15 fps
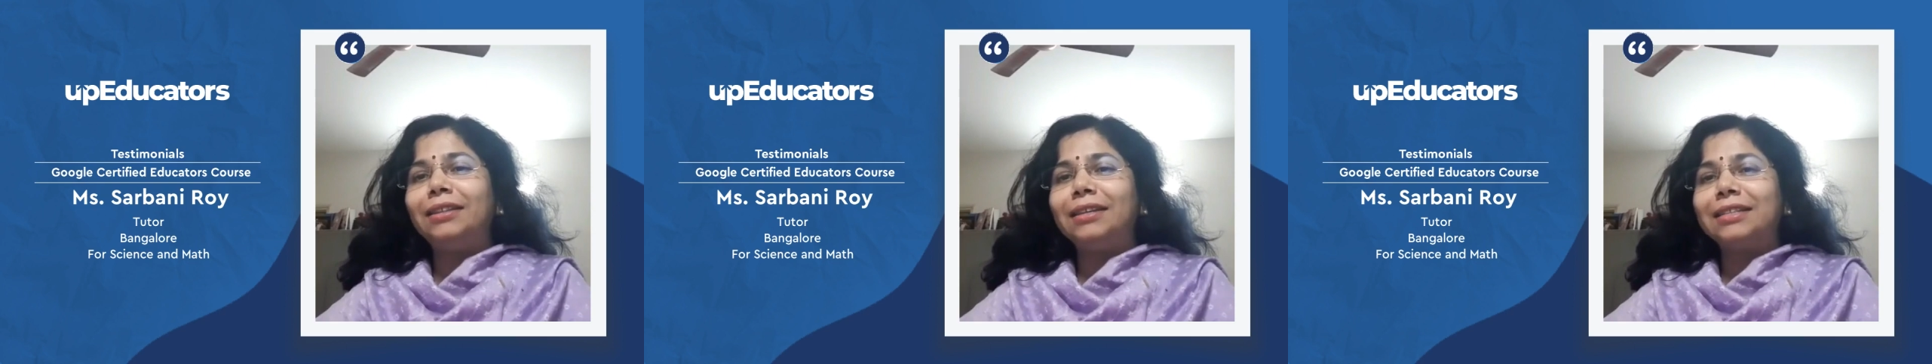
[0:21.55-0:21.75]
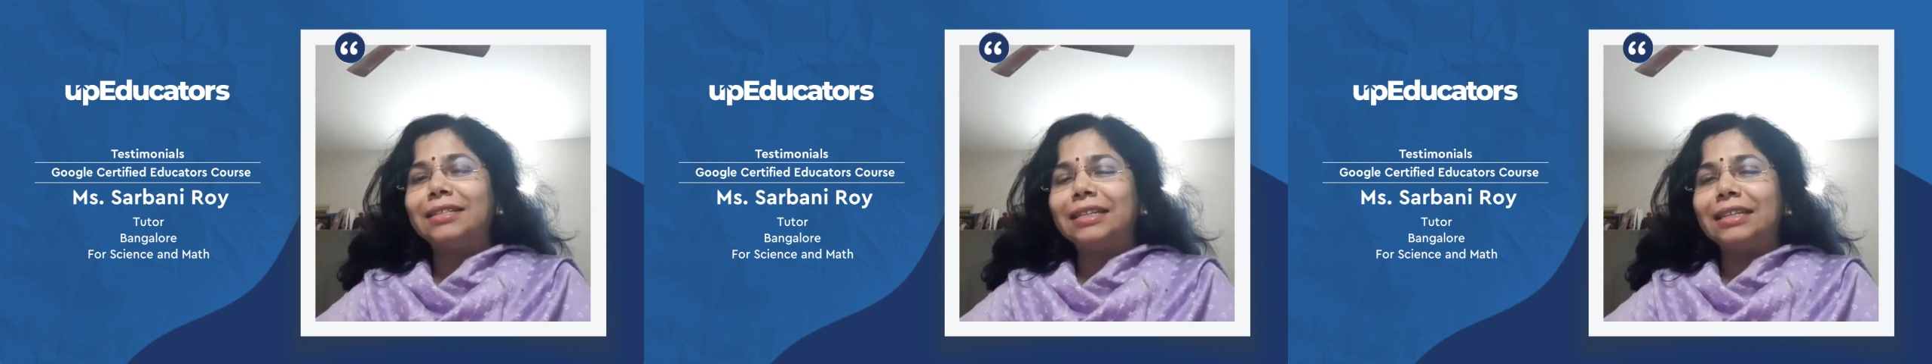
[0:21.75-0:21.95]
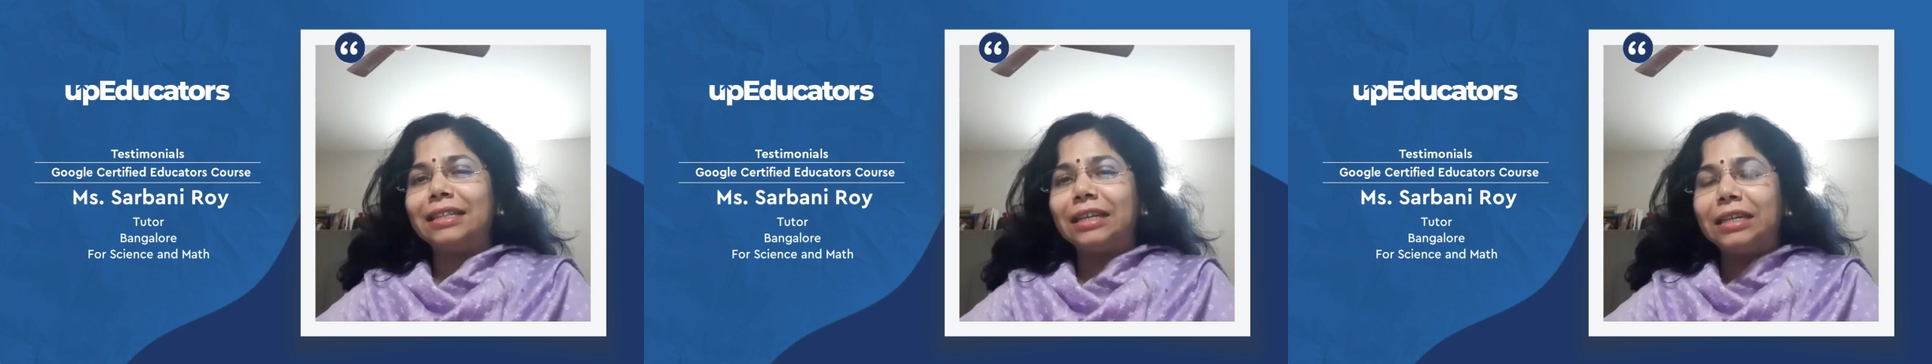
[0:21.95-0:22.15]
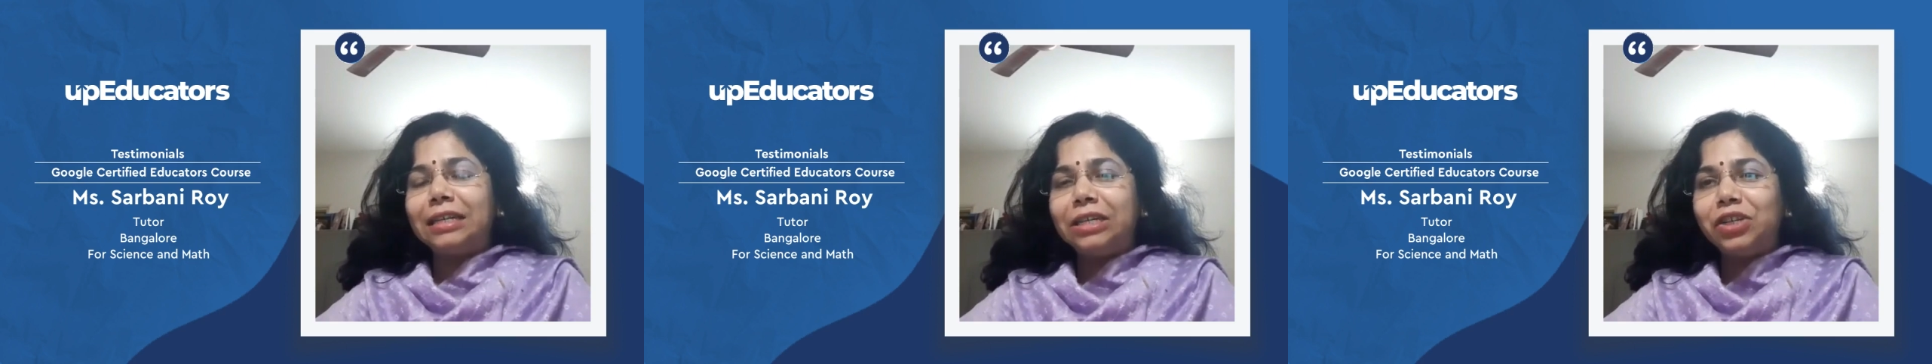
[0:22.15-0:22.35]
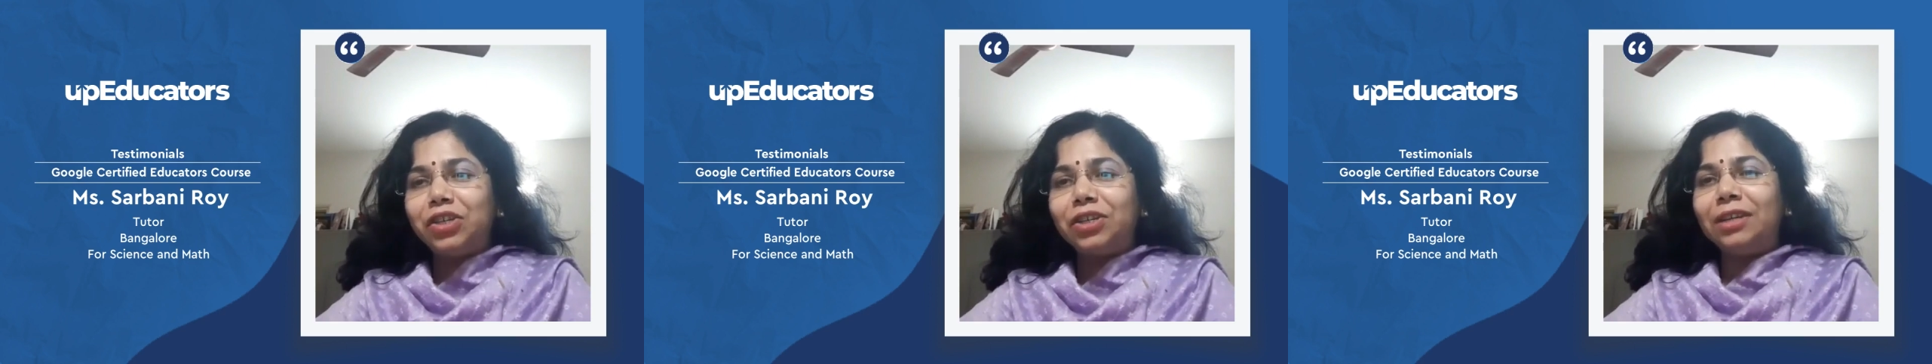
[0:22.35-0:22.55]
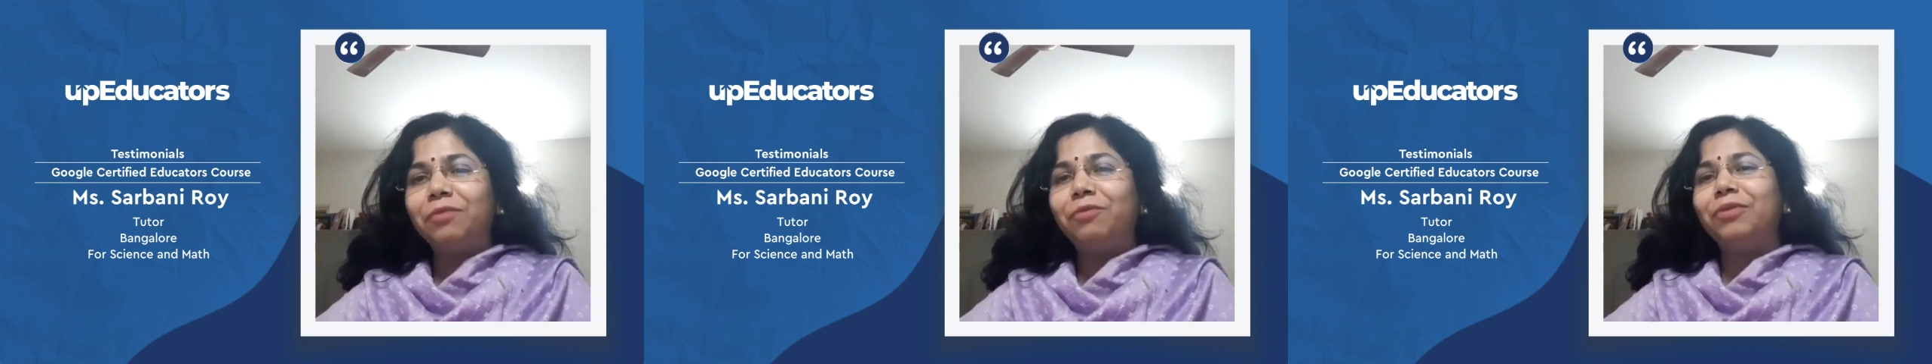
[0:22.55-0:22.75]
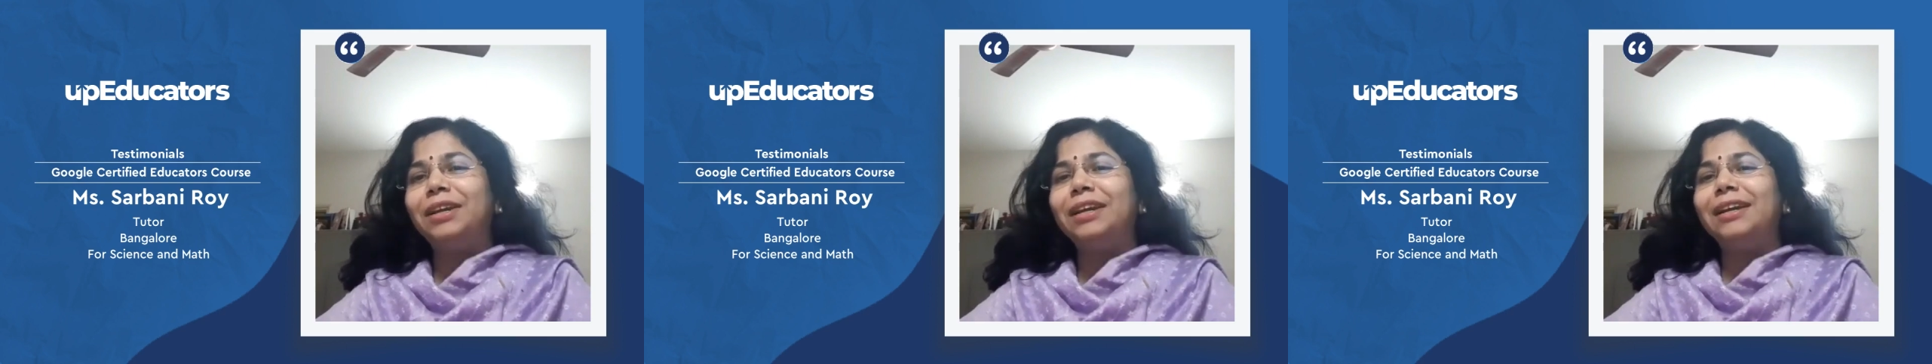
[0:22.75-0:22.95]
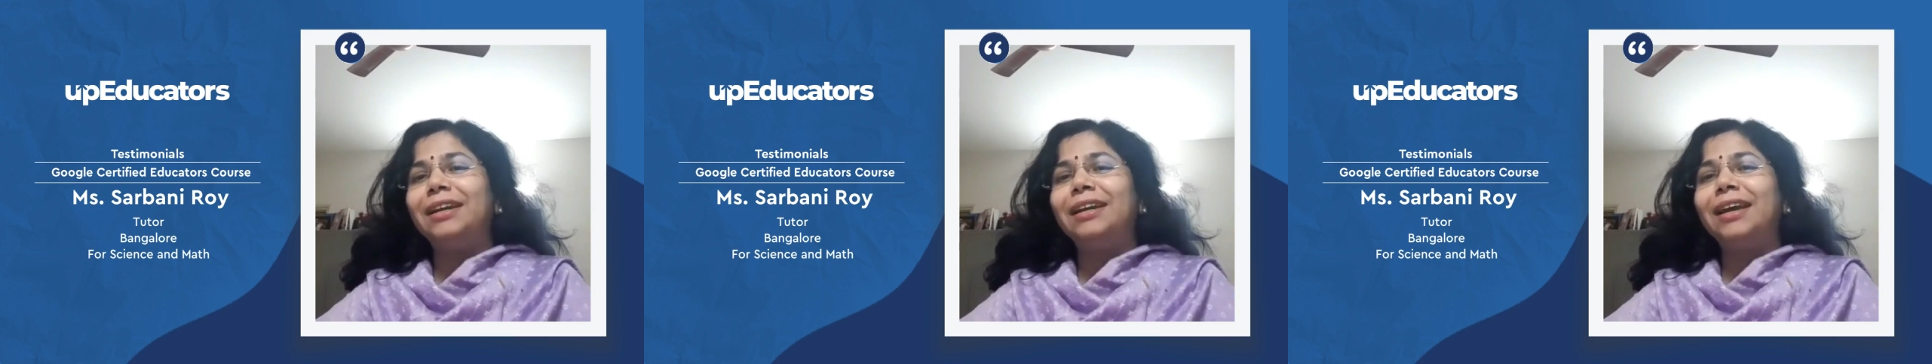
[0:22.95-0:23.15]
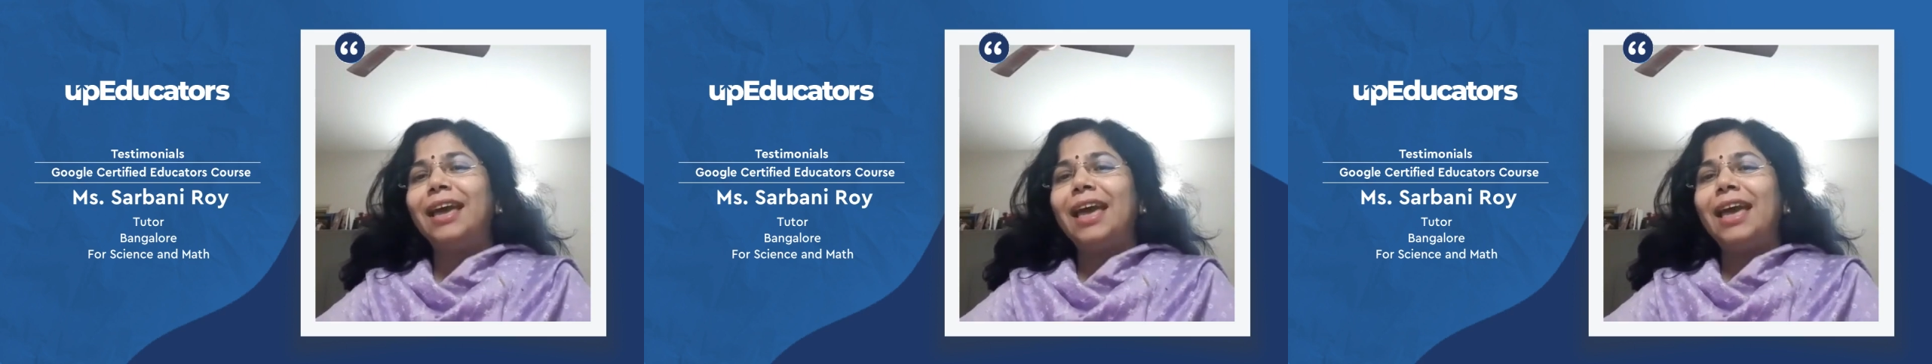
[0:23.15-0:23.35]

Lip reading: this in the teaching field,